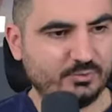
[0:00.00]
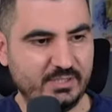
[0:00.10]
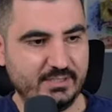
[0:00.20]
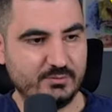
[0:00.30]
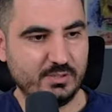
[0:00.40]
Come on,
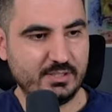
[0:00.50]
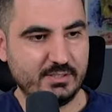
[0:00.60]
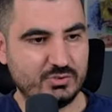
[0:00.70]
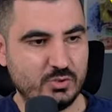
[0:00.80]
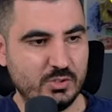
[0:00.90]
Alejandro
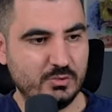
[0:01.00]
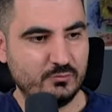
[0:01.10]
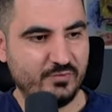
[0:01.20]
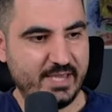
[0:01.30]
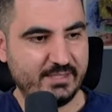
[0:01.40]
Garnacho.
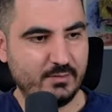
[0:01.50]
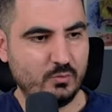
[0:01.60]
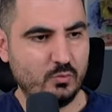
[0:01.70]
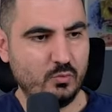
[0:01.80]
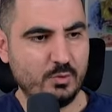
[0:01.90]
To Frenkie.
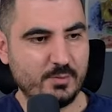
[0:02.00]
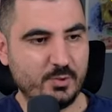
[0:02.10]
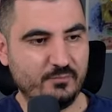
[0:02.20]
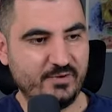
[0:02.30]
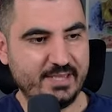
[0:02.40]
Ooh, what
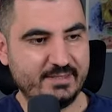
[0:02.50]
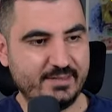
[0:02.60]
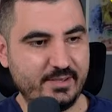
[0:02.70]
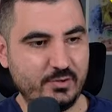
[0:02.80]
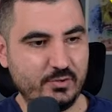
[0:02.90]
about Frenkie
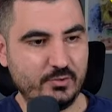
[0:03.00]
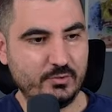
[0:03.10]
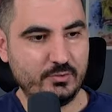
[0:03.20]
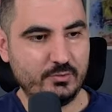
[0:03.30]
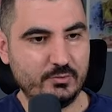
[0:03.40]
de
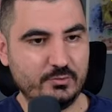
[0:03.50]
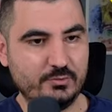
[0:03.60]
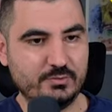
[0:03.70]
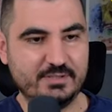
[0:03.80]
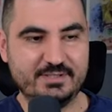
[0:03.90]

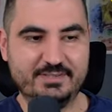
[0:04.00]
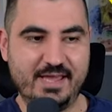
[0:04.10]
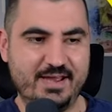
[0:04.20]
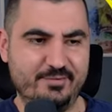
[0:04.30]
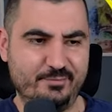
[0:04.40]
Jong?
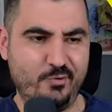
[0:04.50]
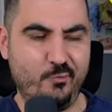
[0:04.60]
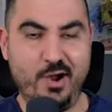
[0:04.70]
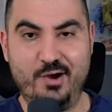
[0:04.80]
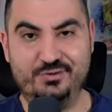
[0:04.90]
There you go.
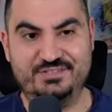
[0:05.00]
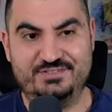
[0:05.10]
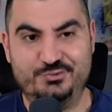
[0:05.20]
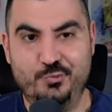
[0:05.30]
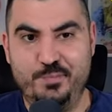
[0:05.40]
Wow,
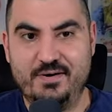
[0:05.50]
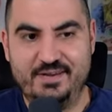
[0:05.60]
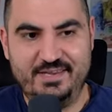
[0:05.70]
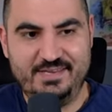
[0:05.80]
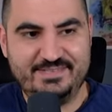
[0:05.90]
it's
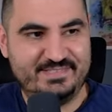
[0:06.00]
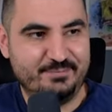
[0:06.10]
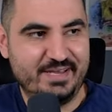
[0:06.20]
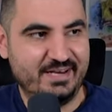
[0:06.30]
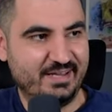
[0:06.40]
super easy,
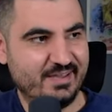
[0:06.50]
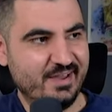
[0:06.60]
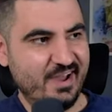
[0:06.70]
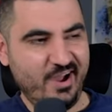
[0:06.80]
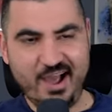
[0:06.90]
man. Like,
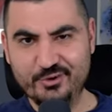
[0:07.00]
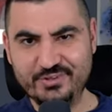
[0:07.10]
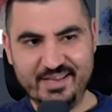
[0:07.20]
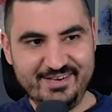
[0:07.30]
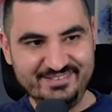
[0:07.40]
how
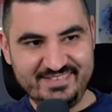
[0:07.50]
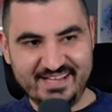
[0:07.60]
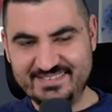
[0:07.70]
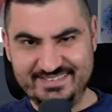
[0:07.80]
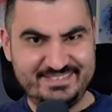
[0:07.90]
the hell
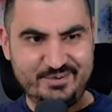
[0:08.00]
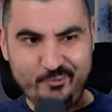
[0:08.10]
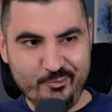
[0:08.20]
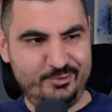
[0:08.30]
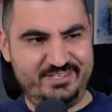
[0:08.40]
that is
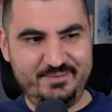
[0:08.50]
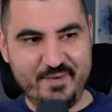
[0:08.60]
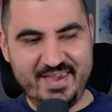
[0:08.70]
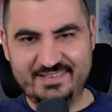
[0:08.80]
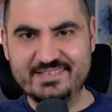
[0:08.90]

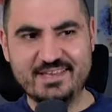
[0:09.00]
ultimate